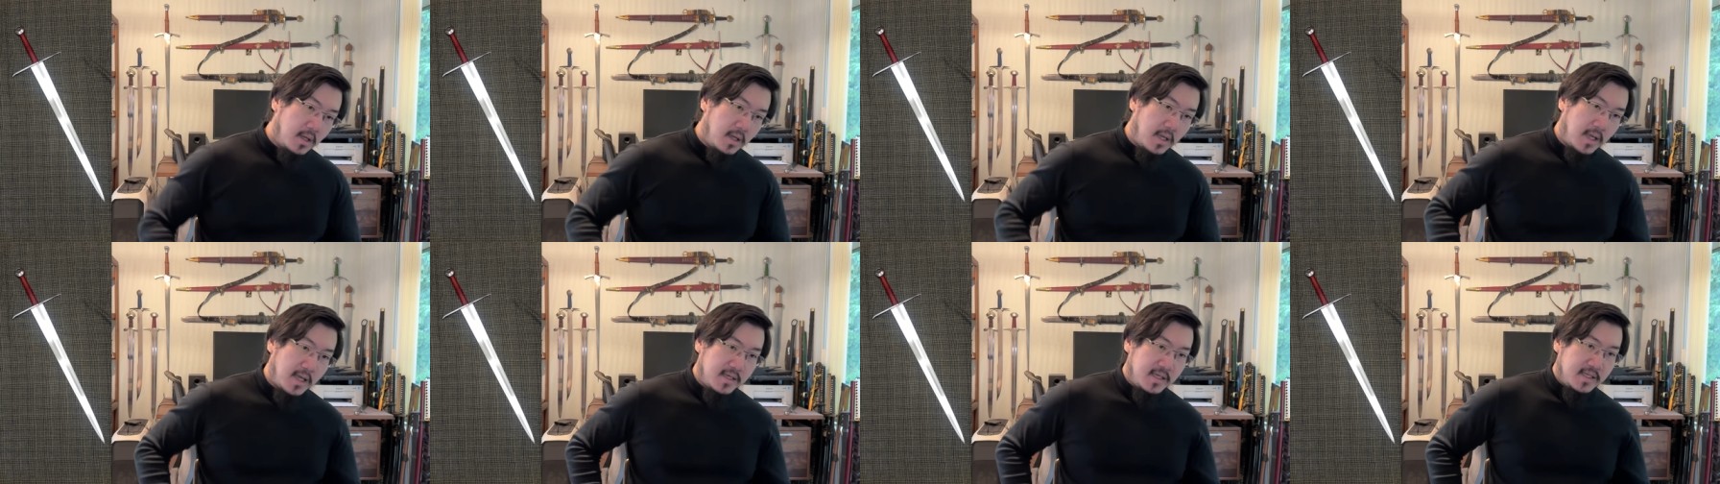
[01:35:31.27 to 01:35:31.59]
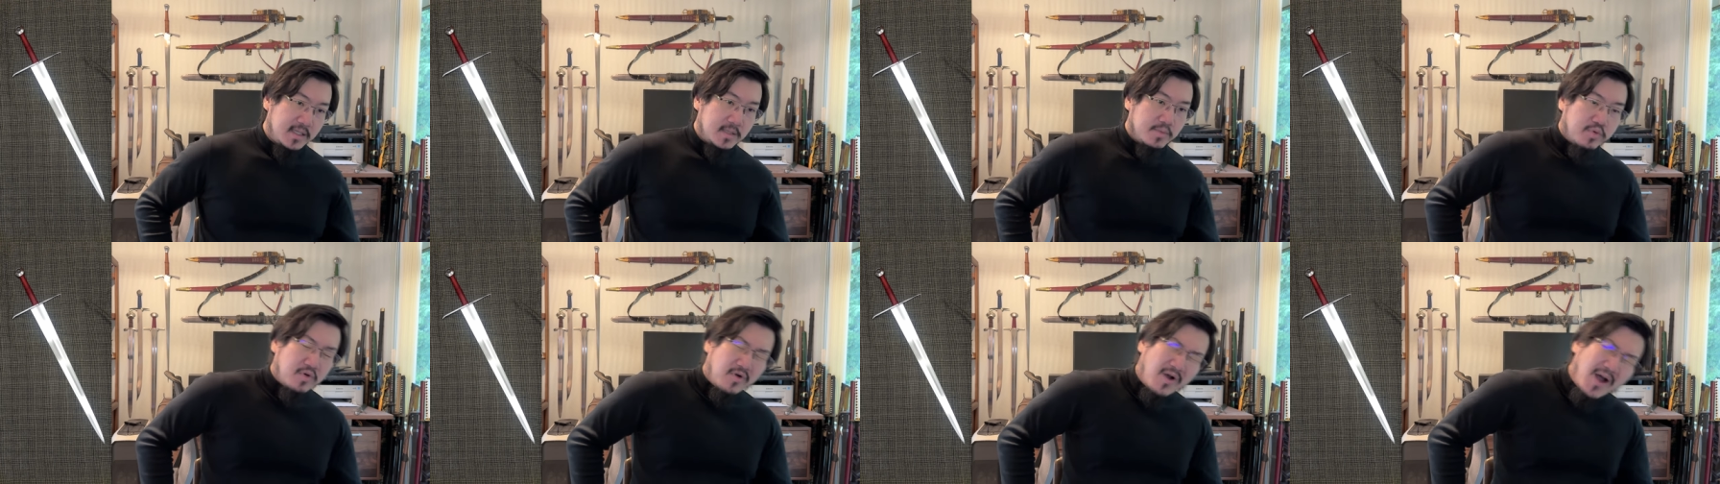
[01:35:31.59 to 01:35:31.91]
And
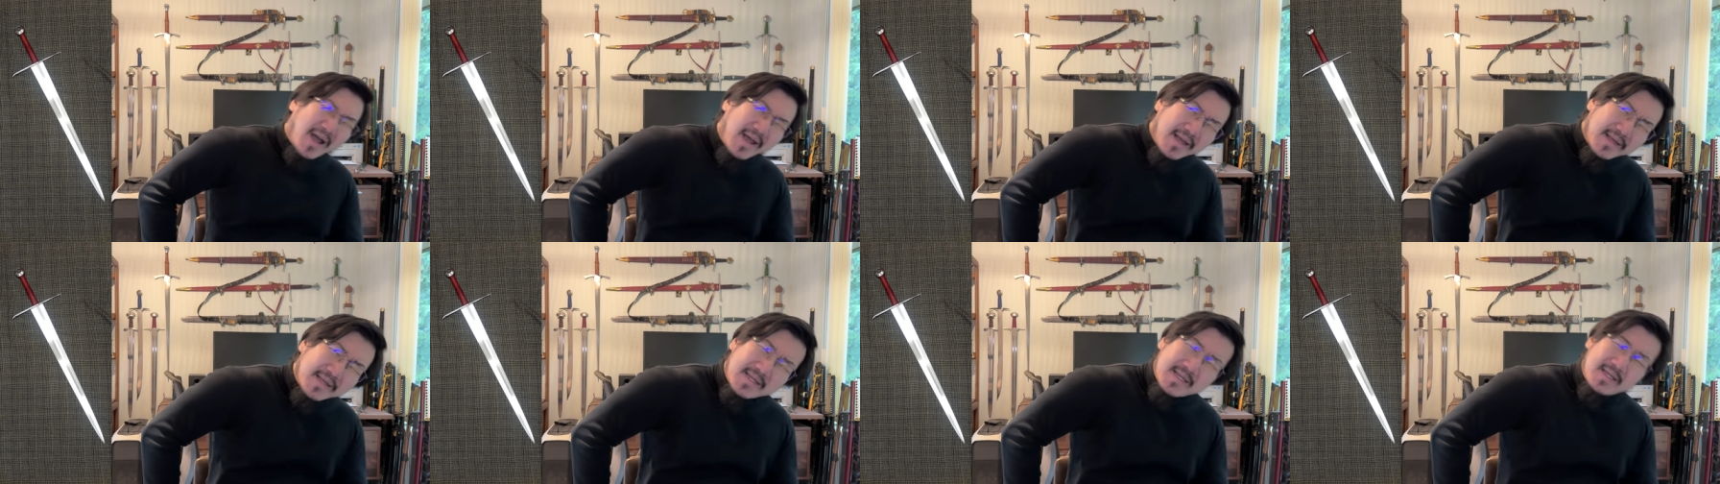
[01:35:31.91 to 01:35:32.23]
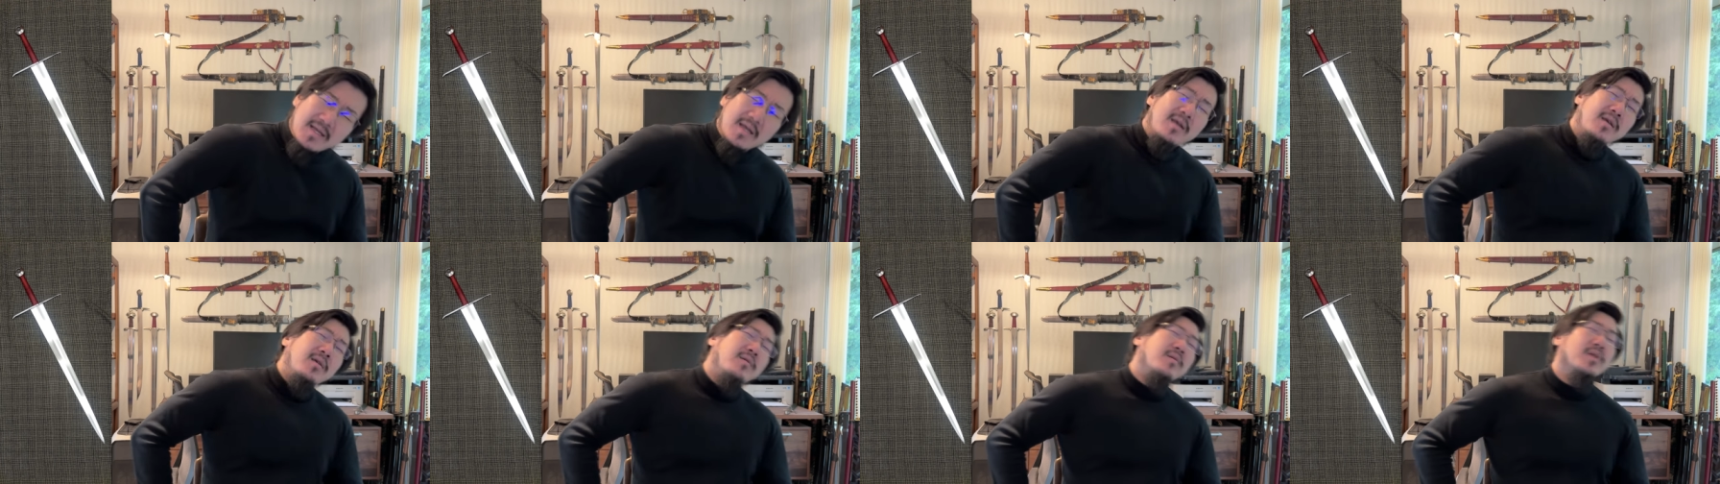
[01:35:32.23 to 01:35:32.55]
his
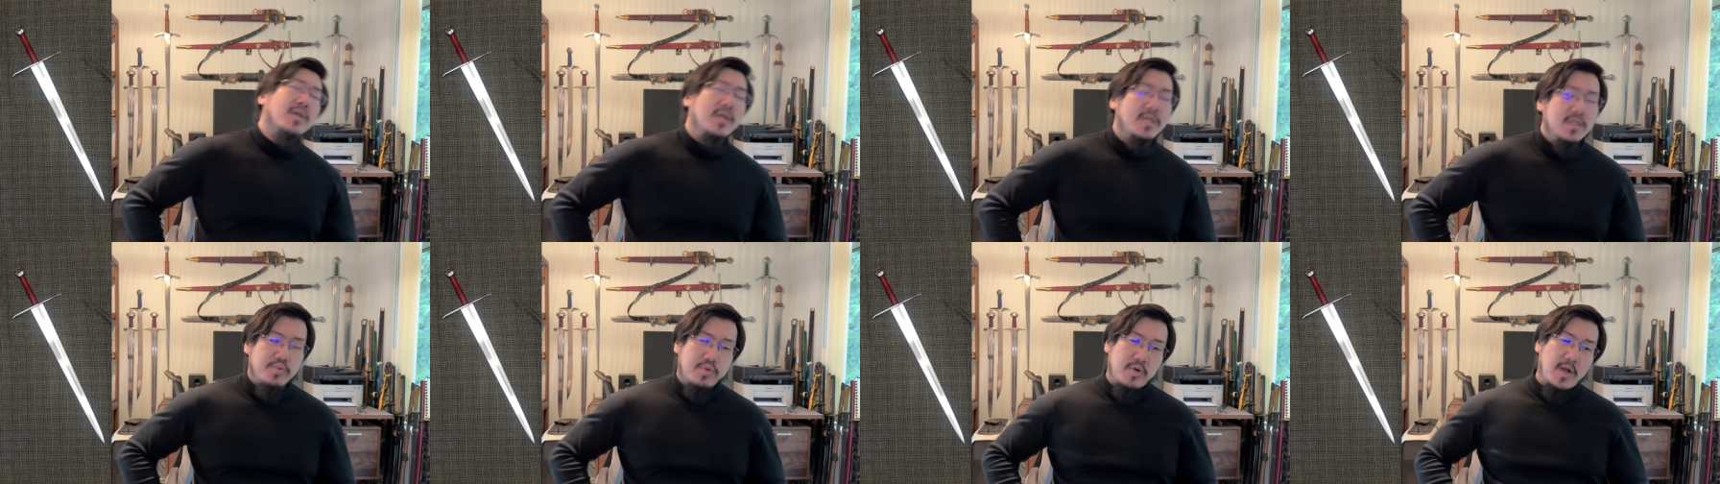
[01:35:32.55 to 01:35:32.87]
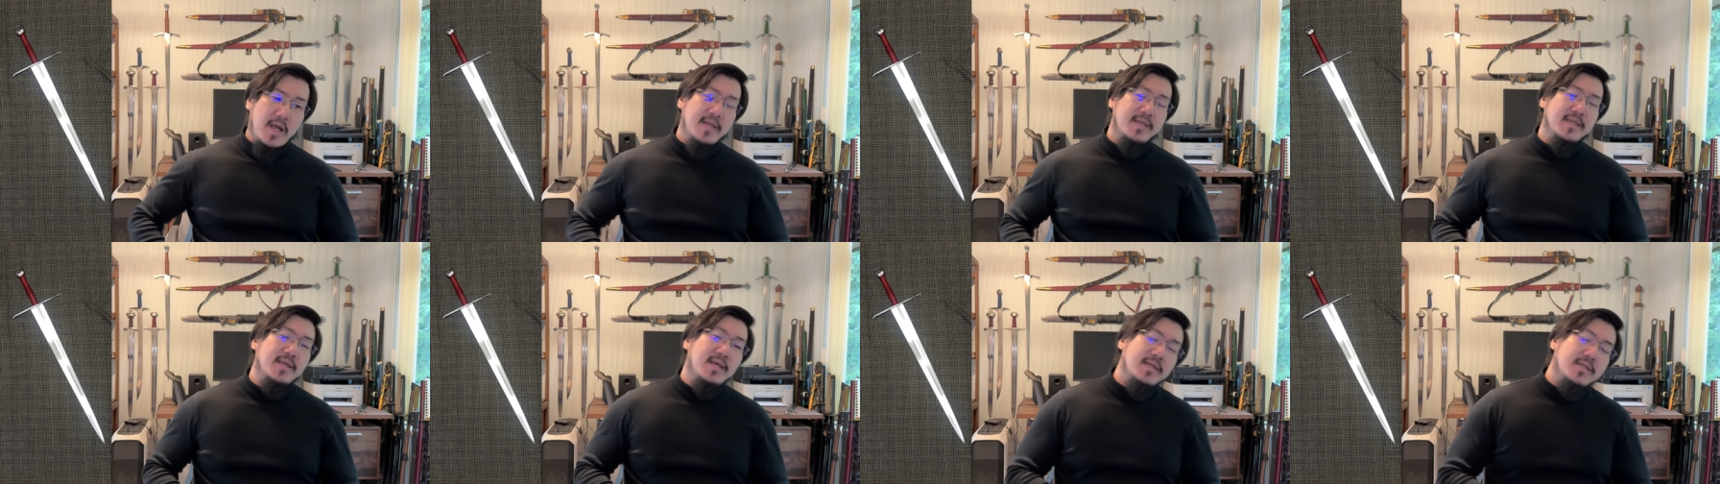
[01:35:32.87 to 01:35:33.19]
price, his
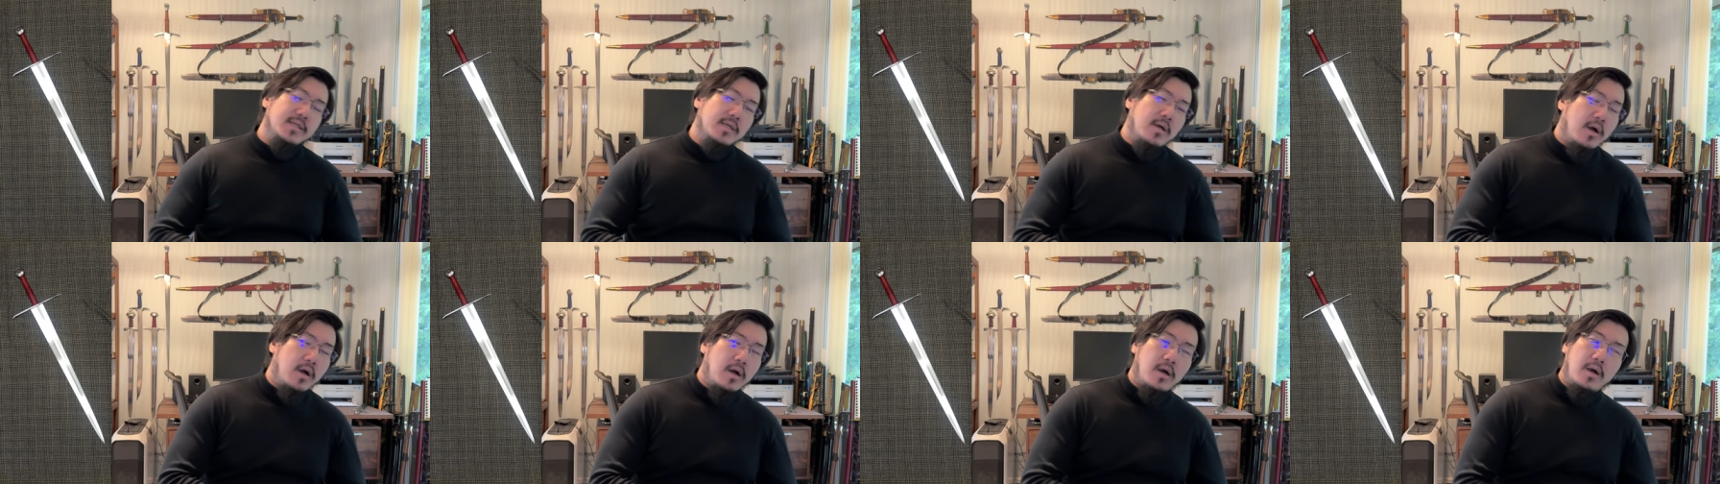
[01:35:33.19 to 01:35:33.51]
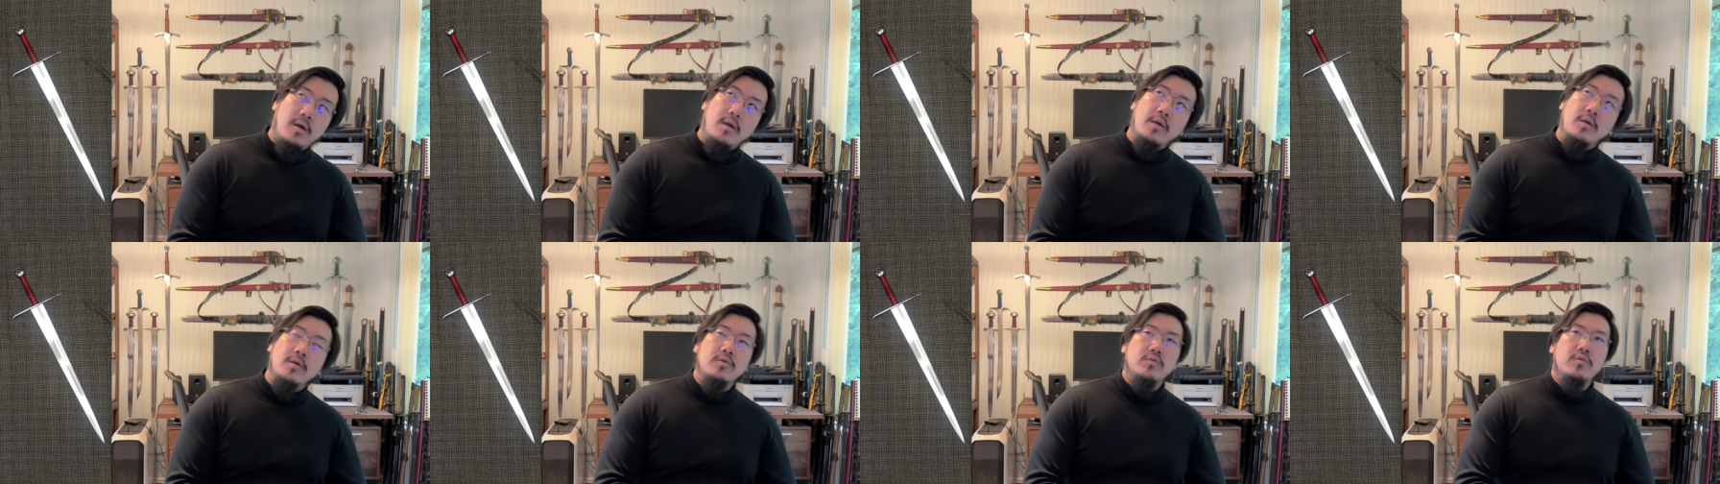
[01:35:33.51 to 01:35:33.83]
prices
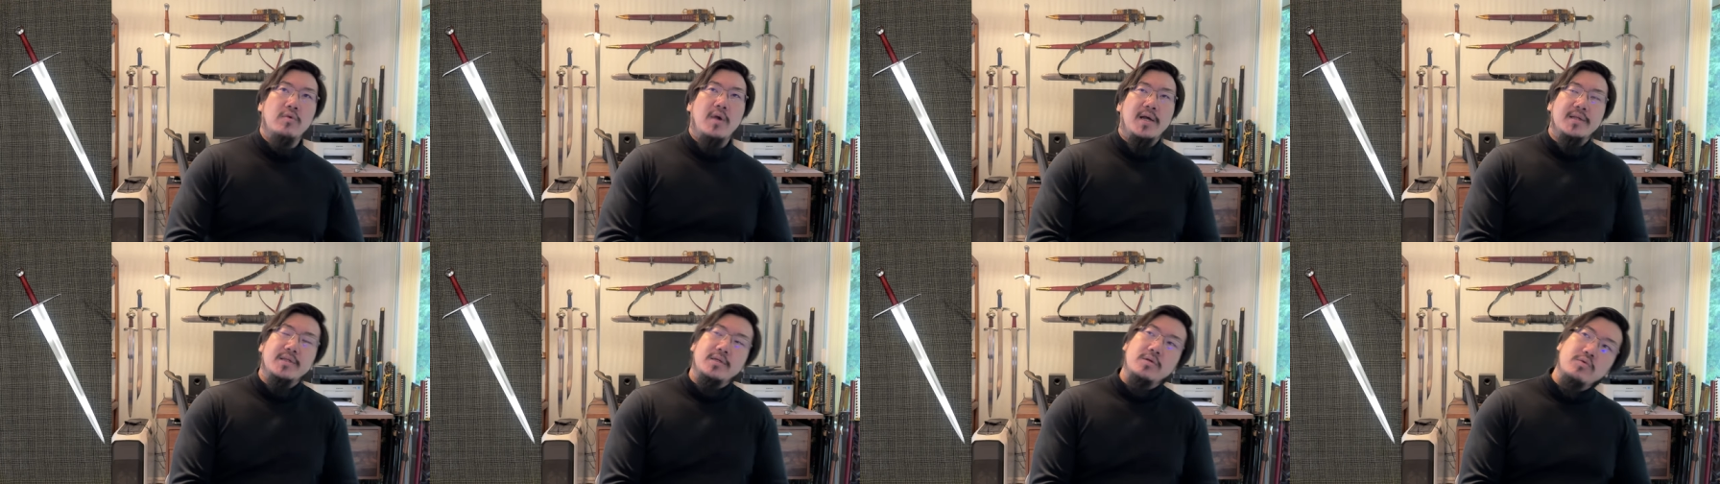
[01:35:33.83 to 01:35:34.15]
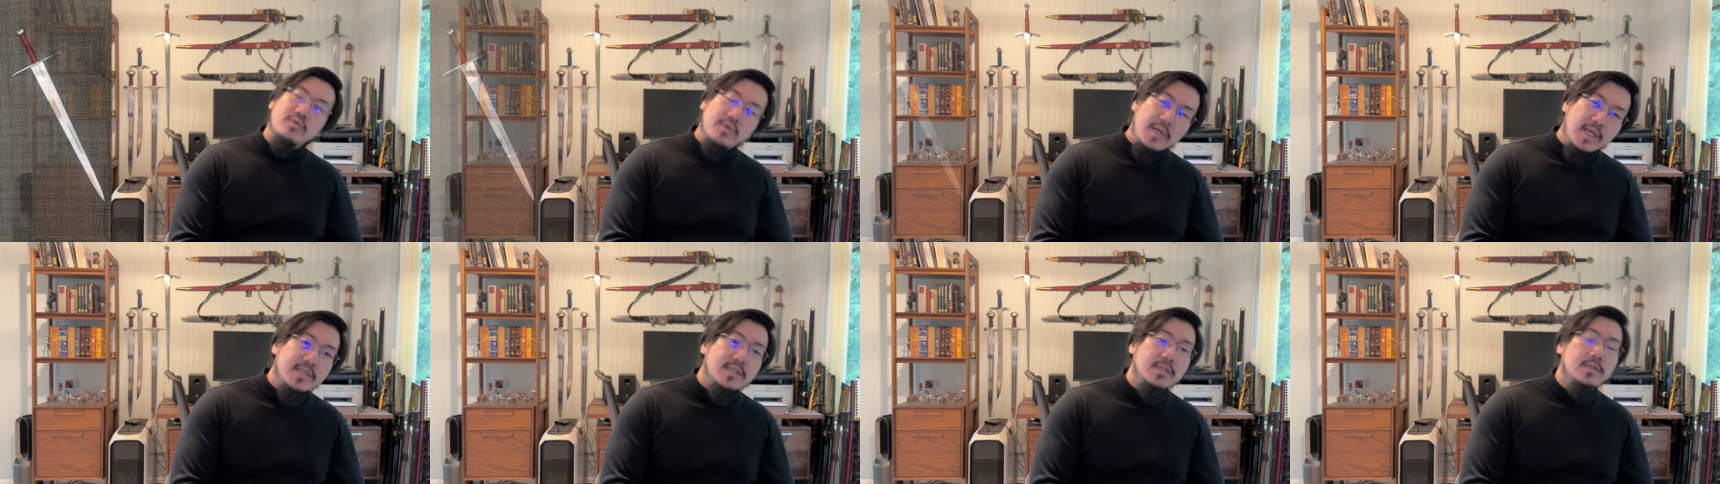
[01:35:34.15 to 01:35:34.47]
are rather
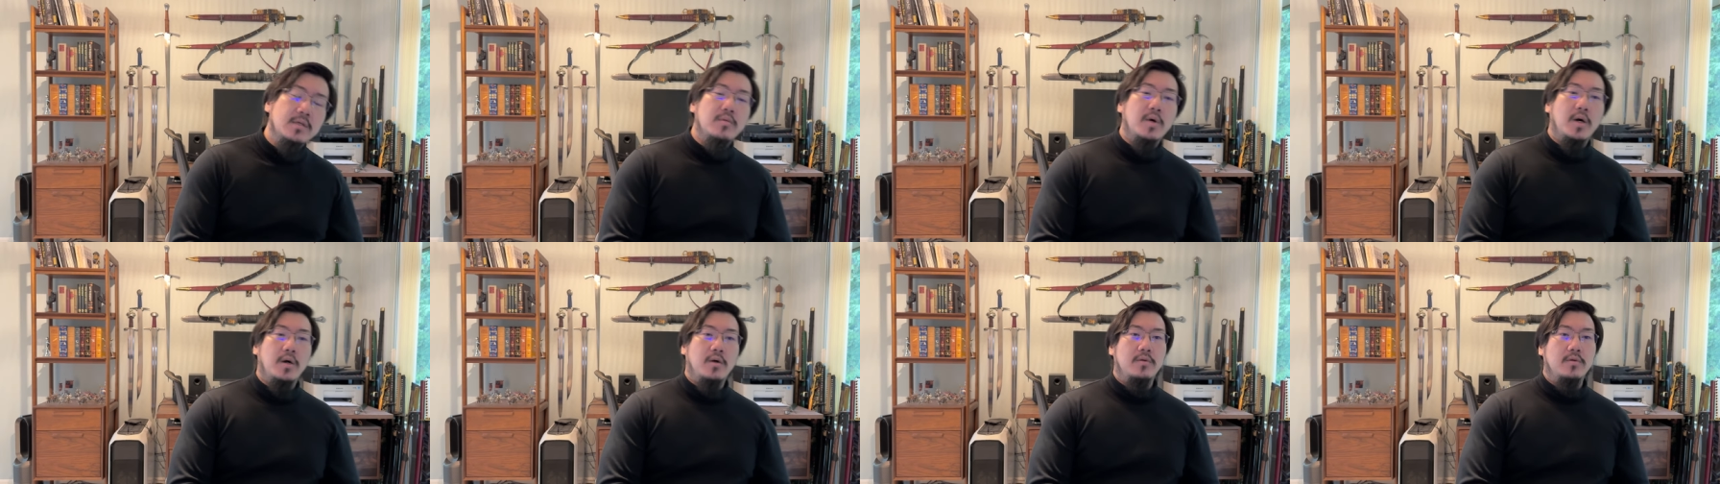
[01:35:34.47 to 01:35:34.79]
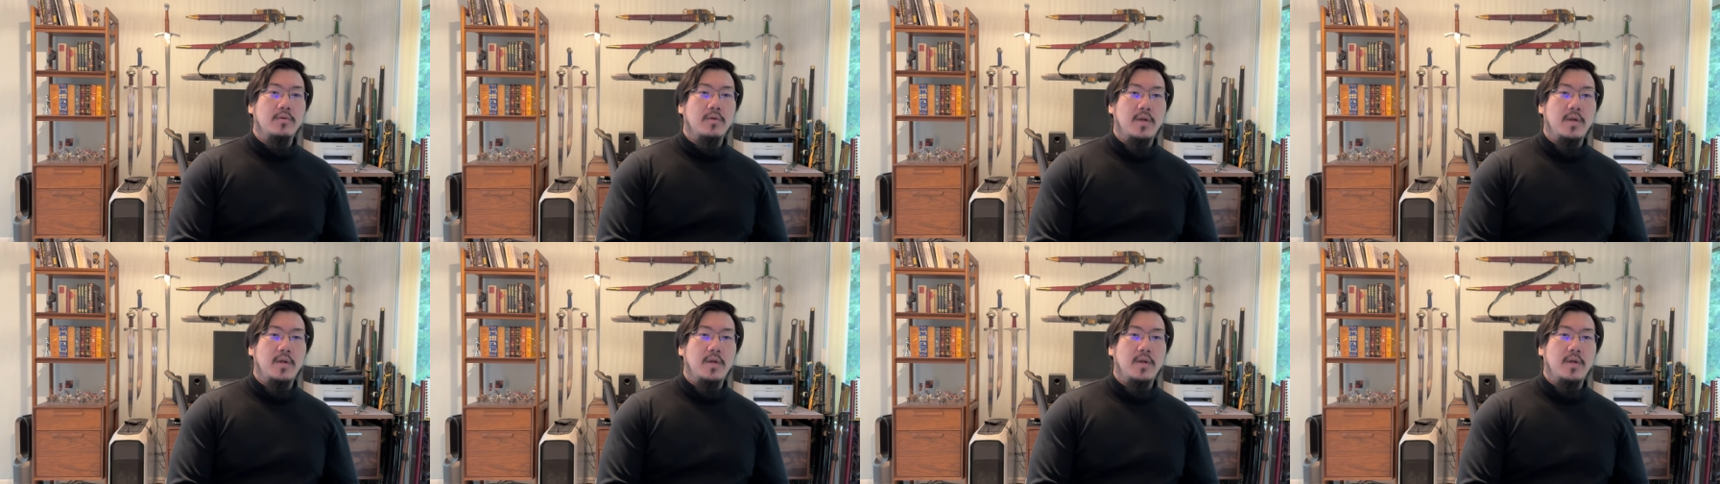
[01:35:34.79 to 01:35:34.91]
reasonable,